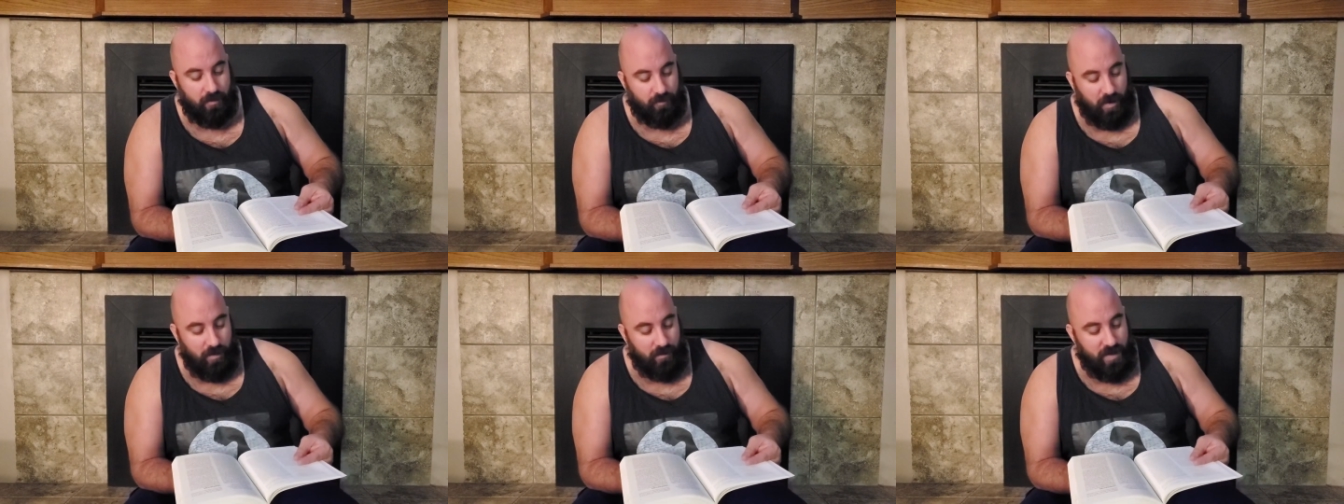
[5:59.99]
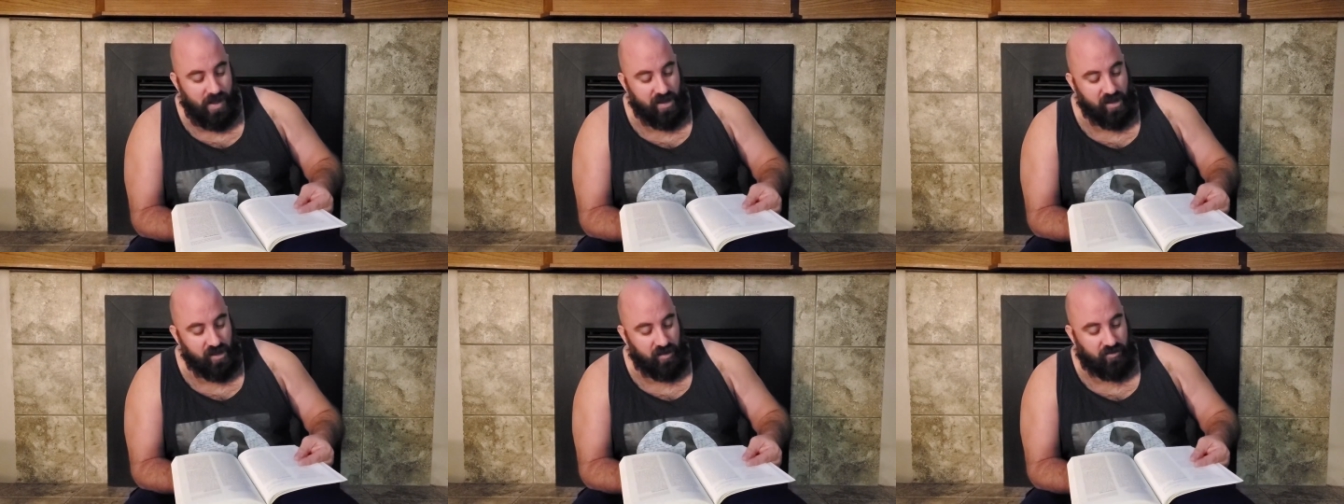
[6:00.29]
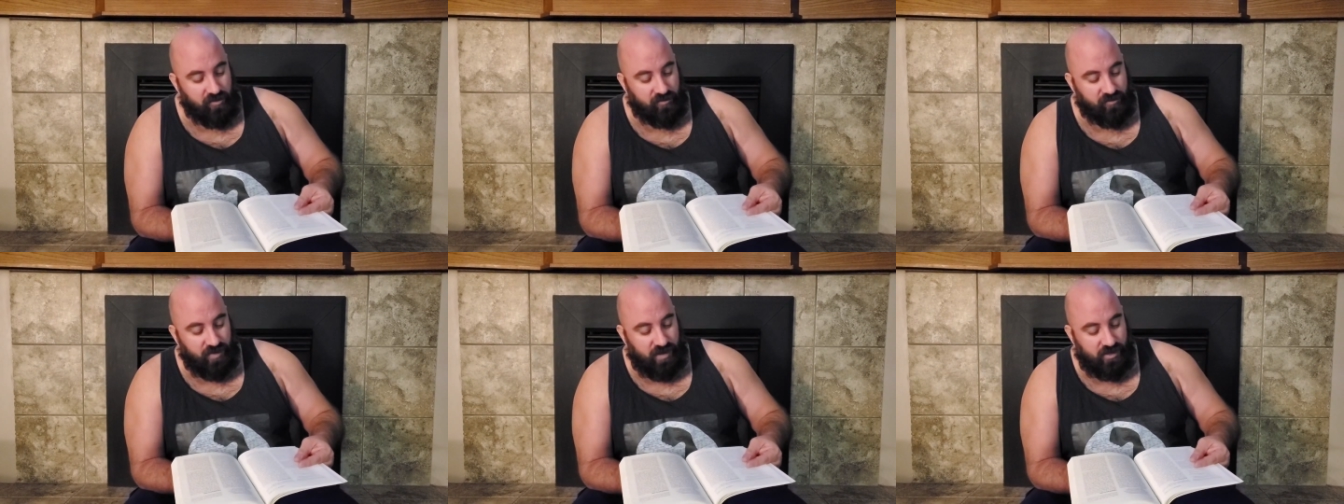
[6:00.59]
By making
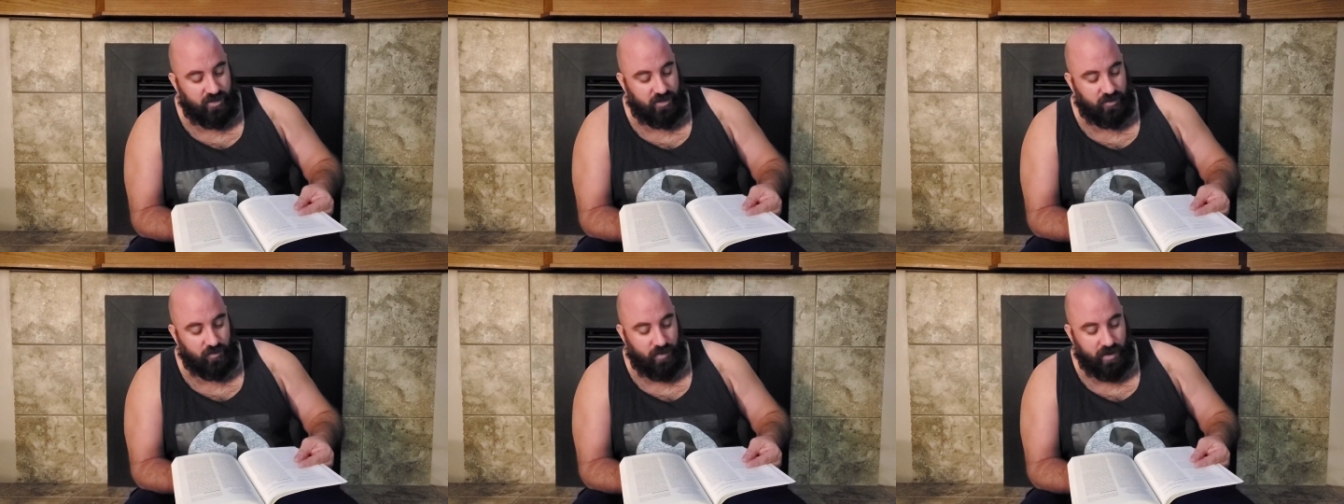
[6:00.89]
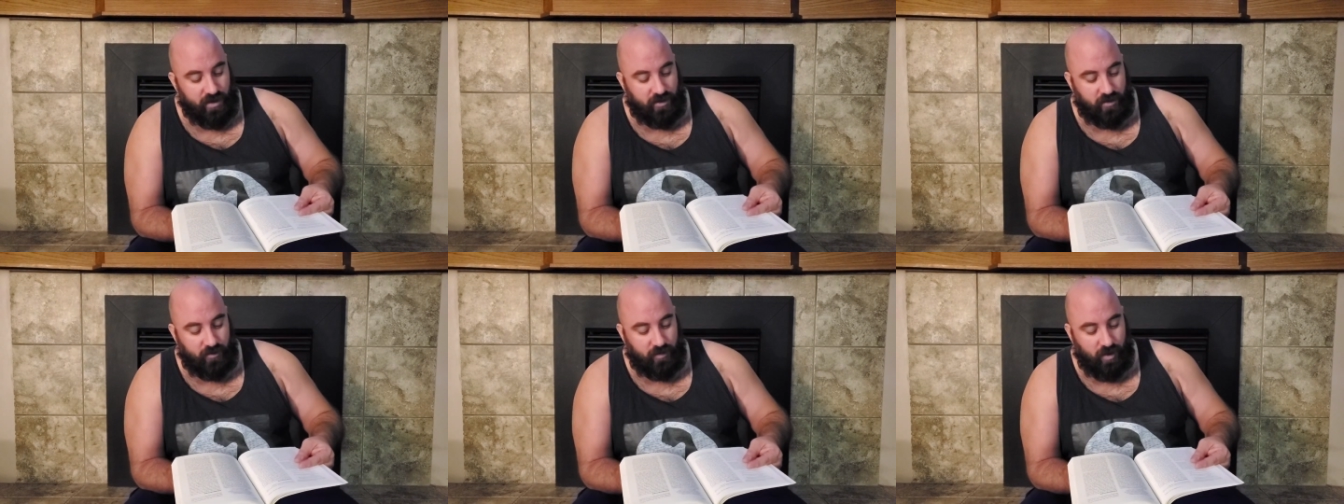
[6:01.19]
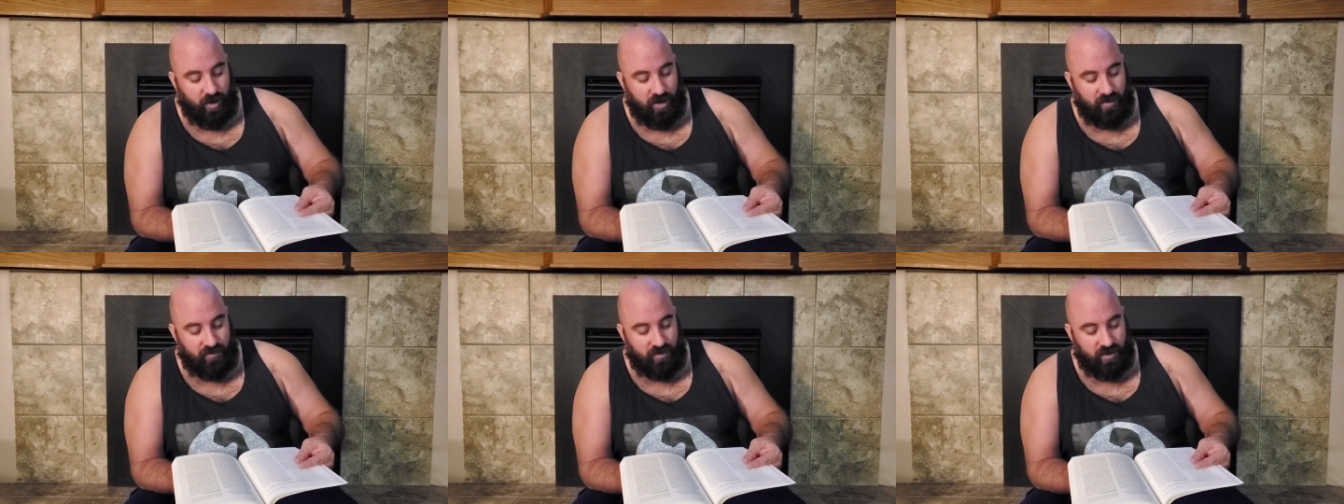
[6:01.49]
confession a regular
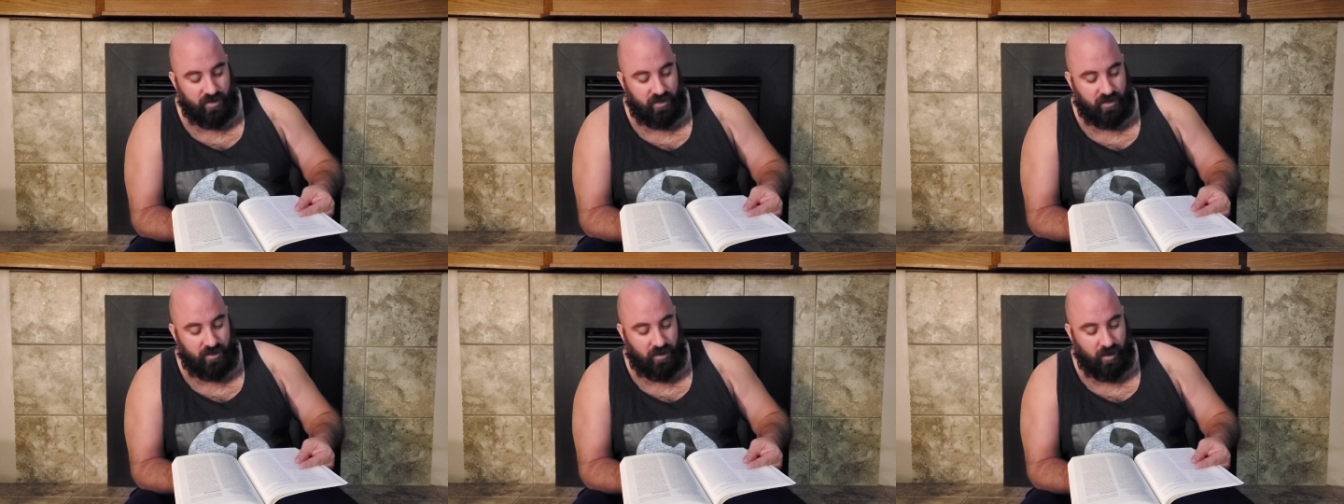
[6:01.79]
part of our